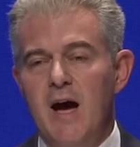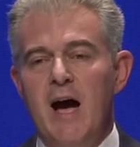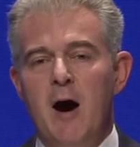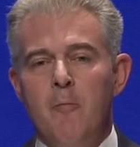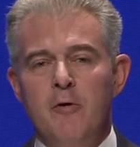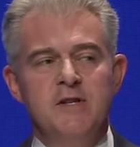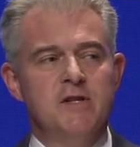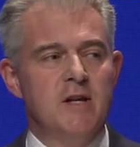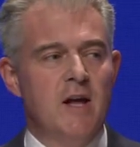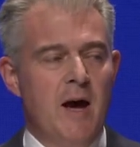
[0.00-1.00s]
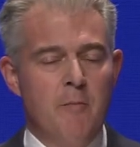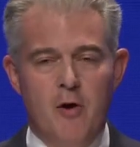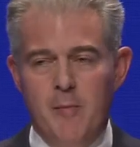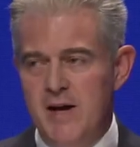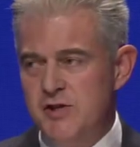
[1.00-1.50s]
our prison and
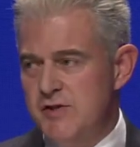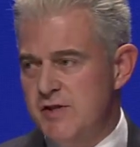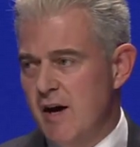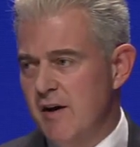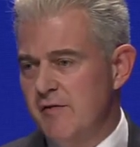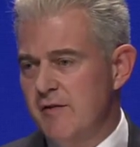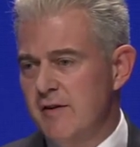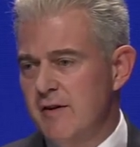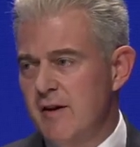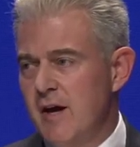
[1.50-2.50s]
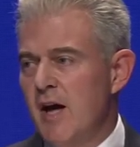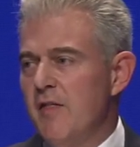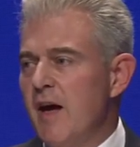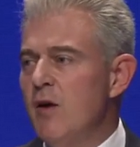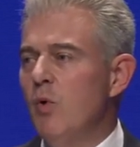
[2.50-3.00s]
probation staff
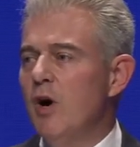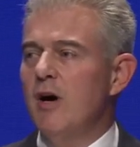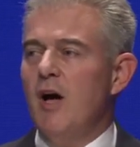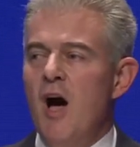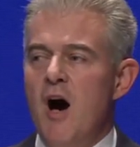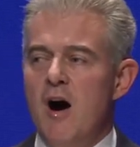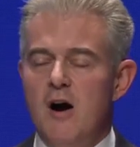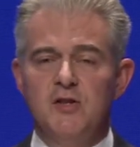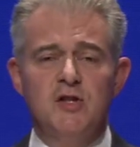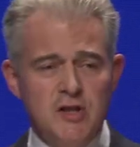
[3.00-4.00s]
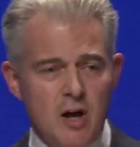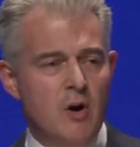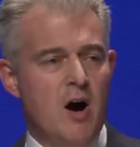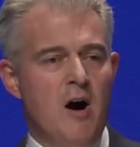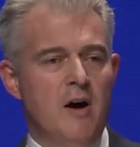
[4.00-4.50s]
they work hard, so
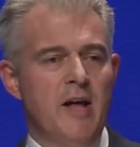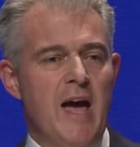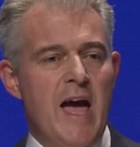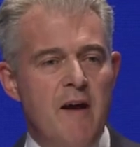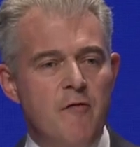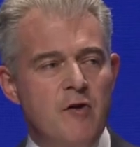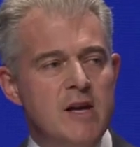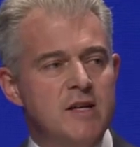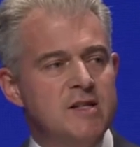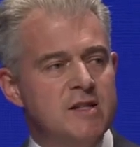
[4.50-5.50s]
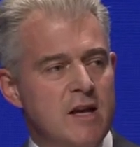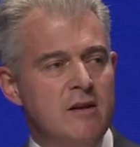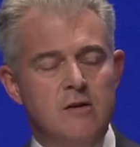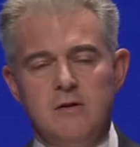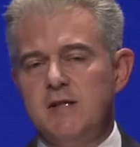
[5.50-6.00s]
hard, every
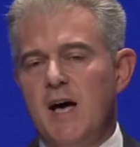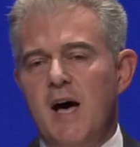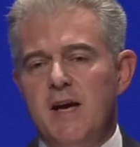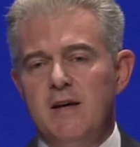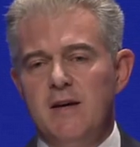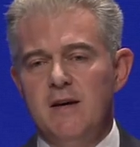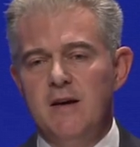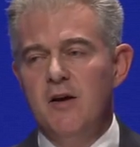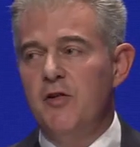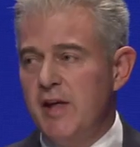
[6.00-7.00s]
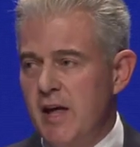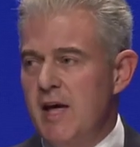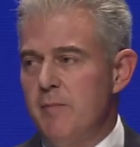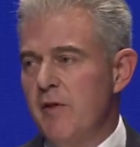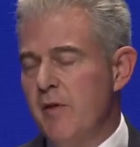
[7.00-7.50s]
single day to
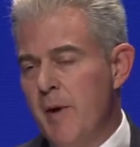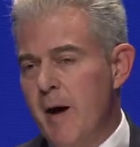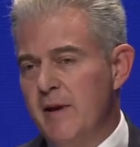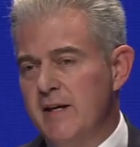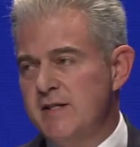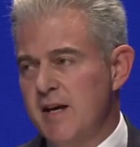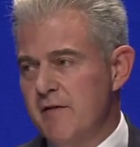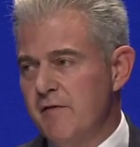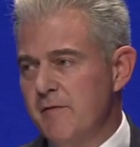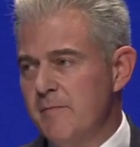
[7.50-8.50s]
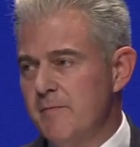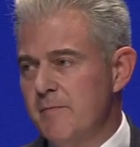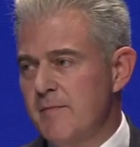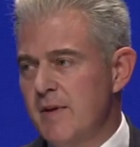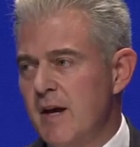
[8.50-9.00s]
keep the public safe,
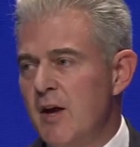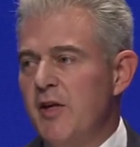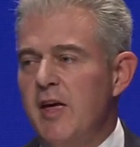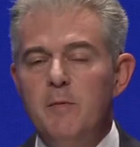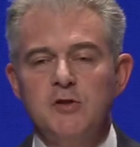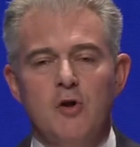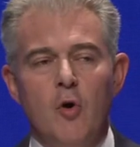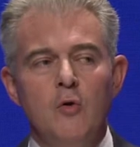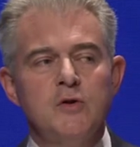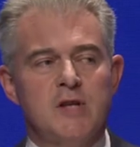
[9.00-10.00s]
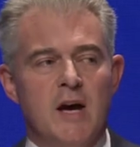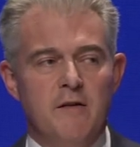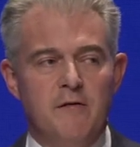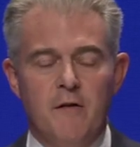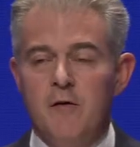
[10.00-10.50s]
to keep us all safe
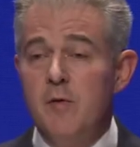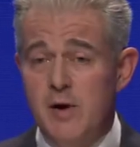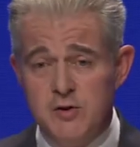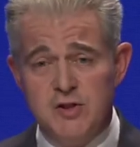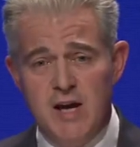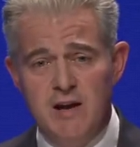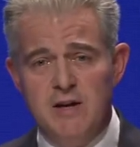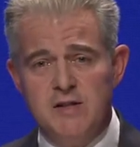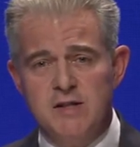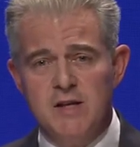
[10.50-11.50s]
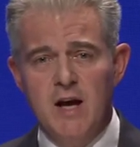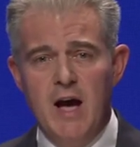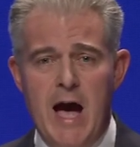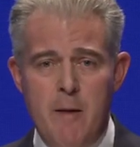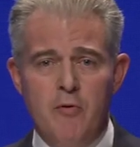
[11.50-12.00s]
from the most serious
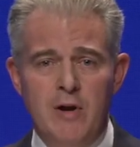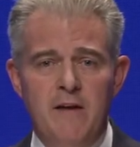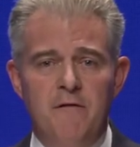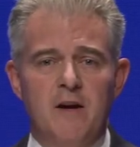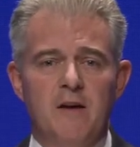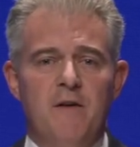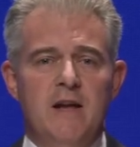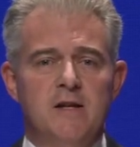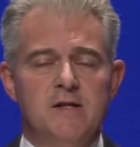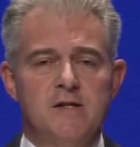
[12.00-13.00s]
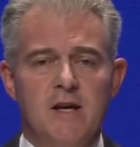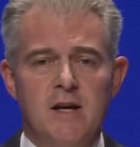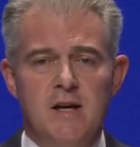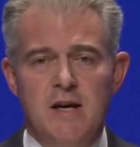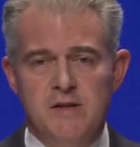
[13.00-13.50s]
and prolific offenders
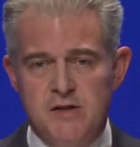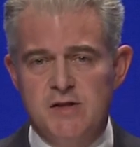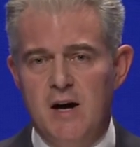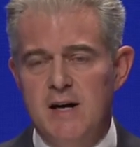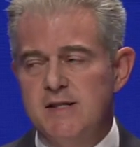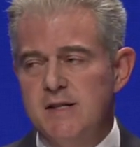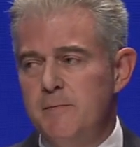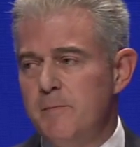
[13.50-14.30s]
in society.